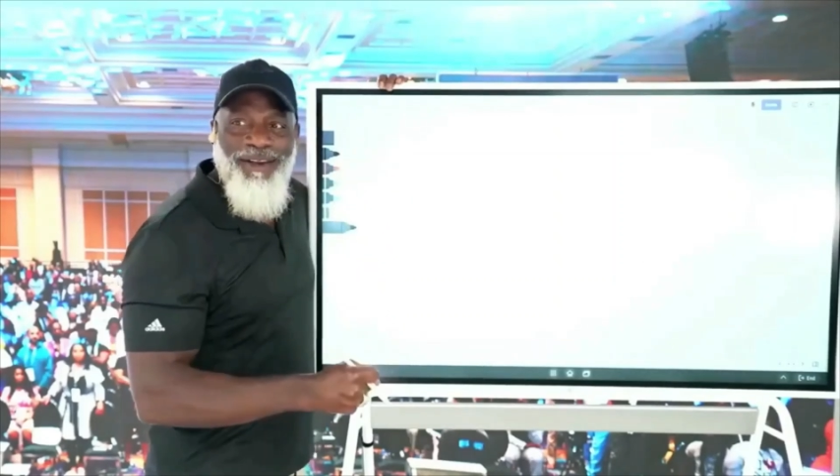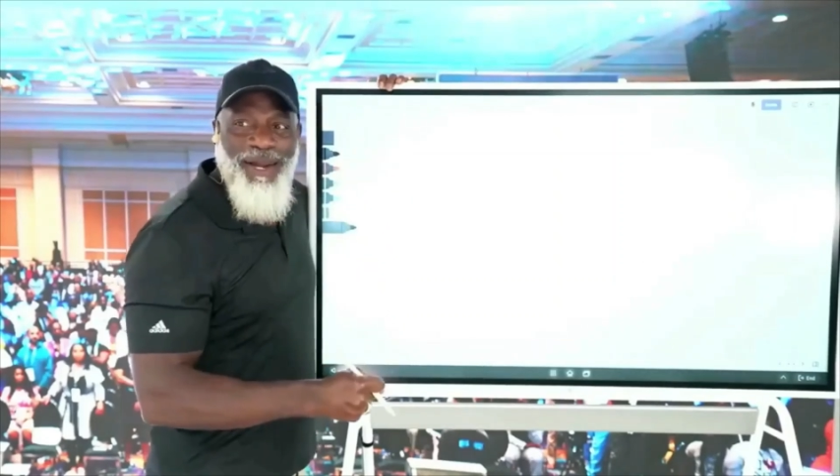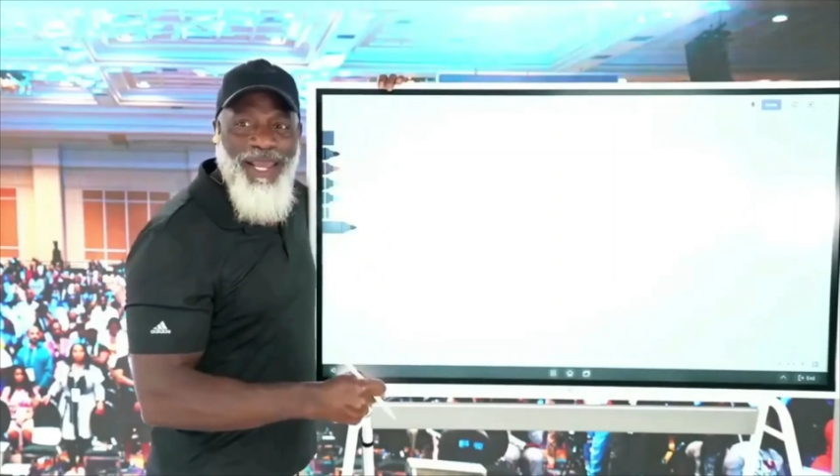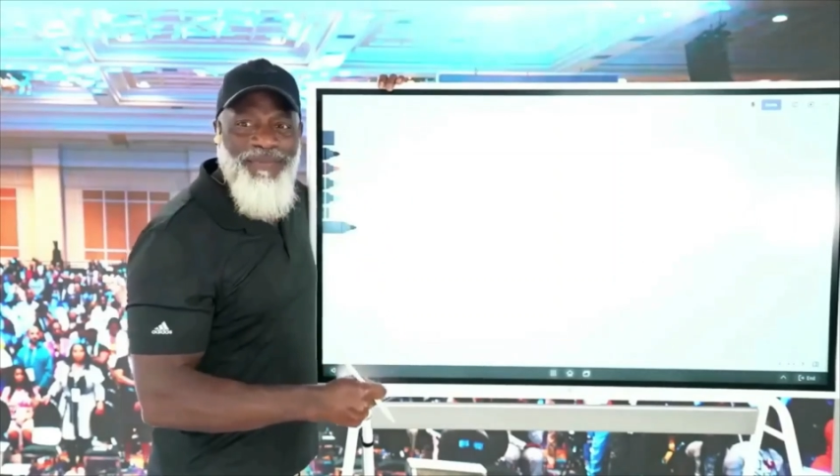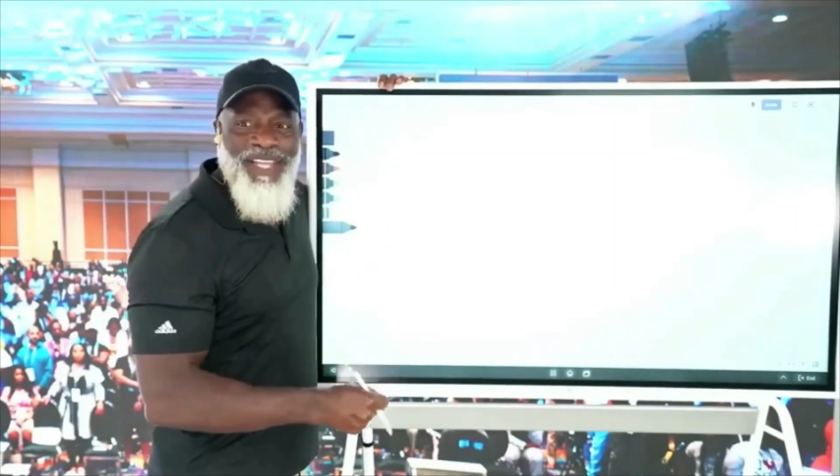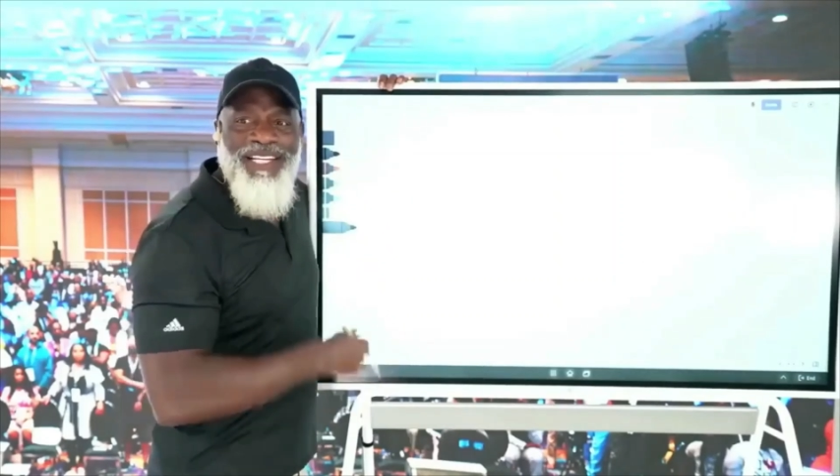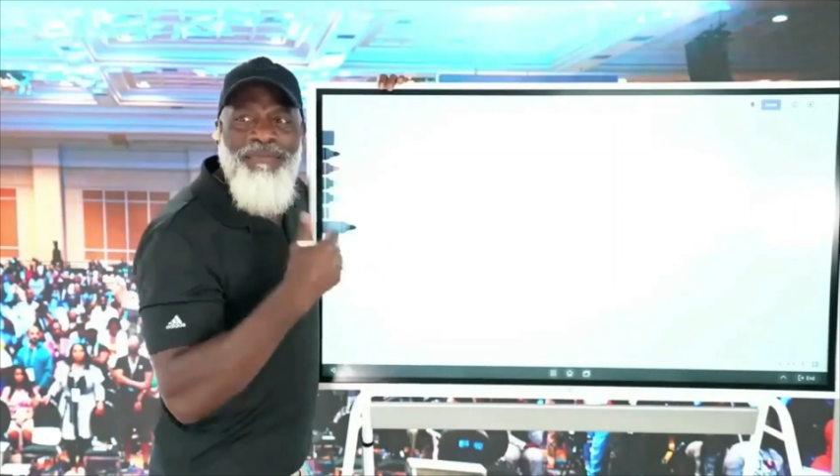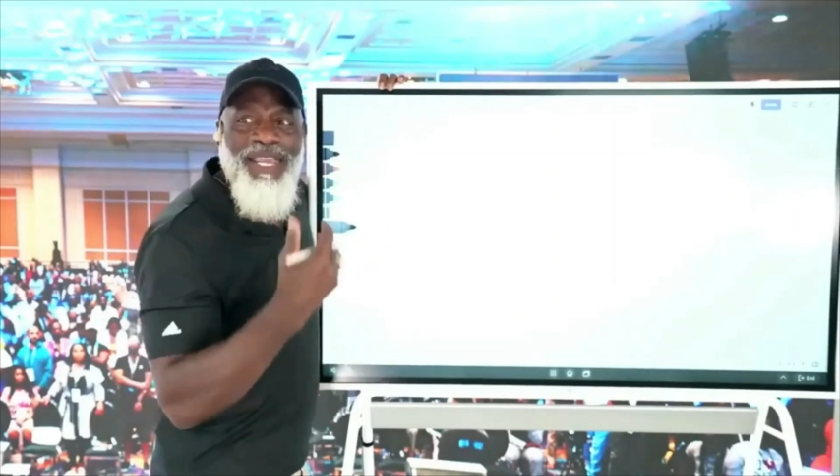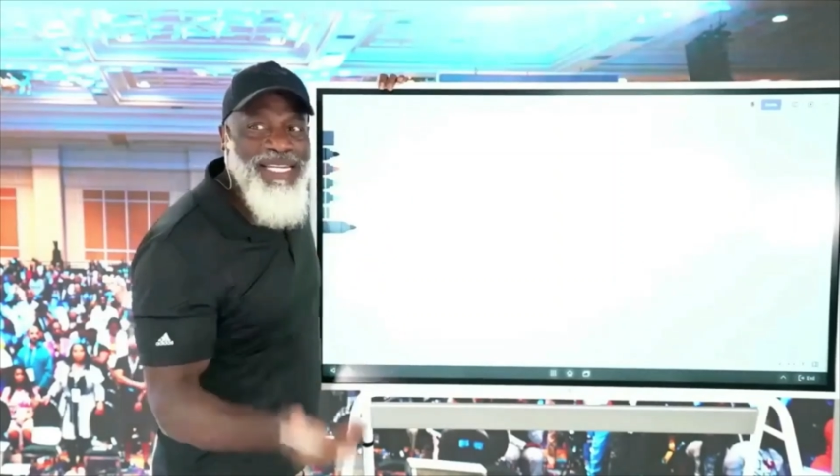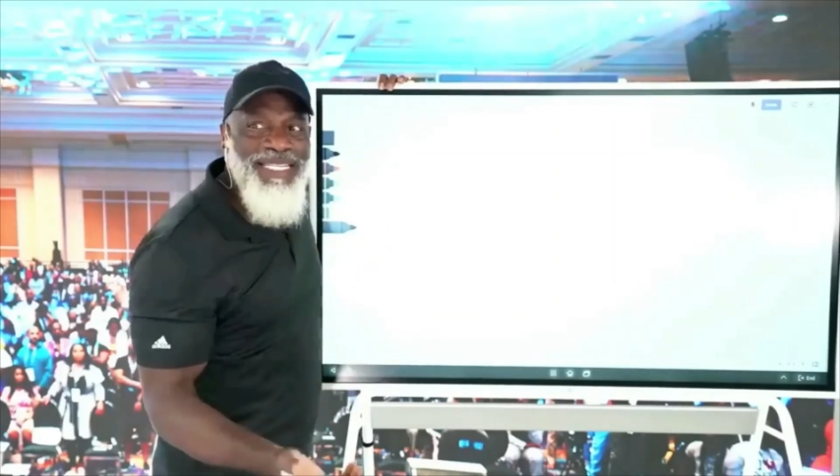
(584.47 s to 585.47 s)
right? That doesn't
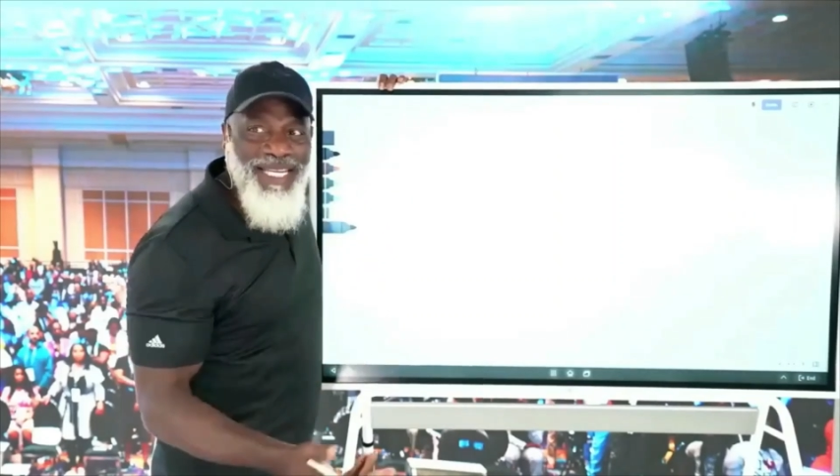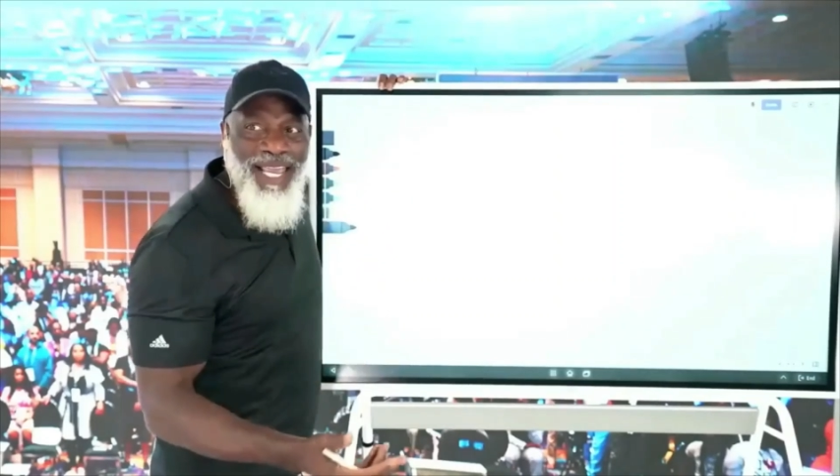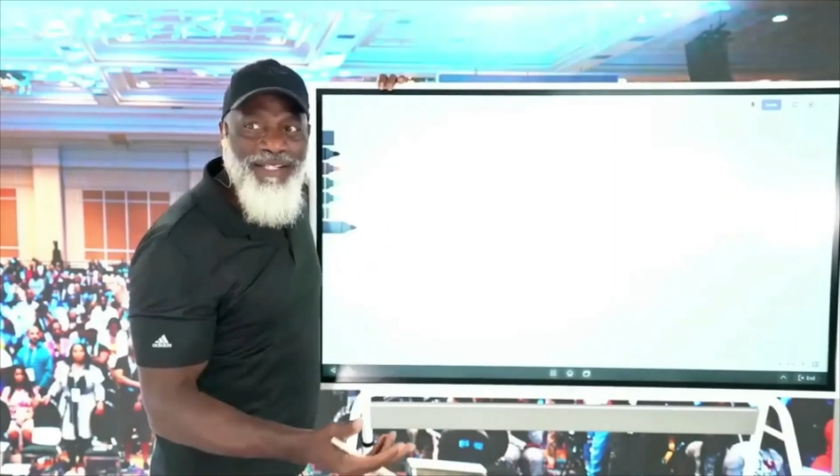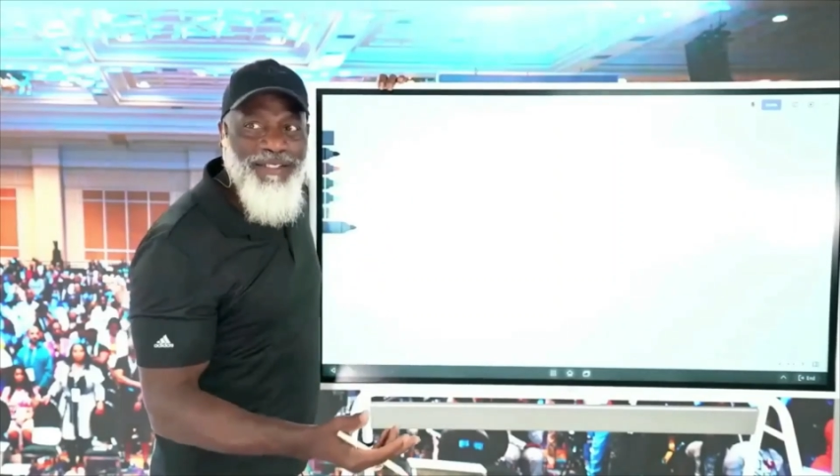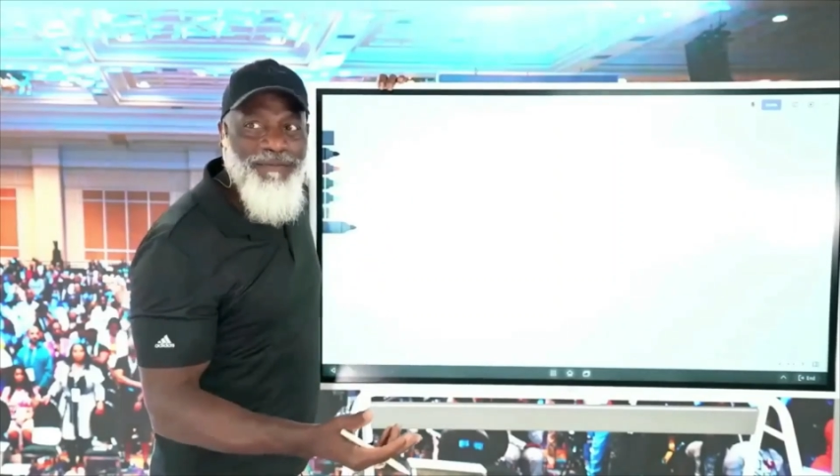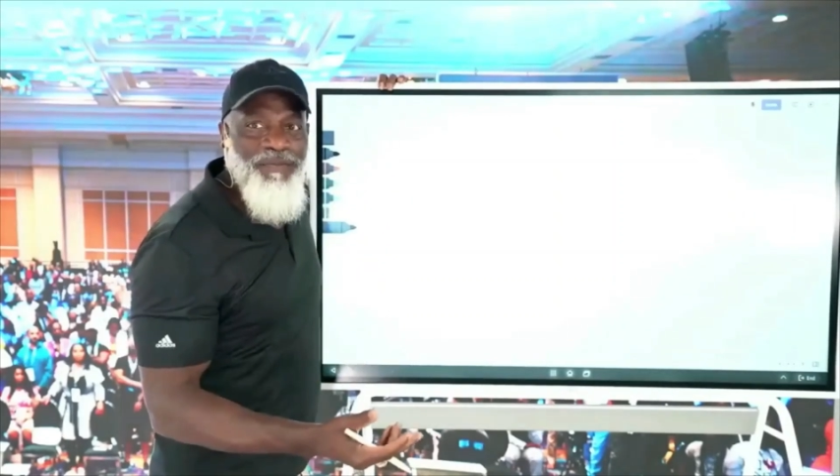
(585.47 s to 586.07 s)
make any sense.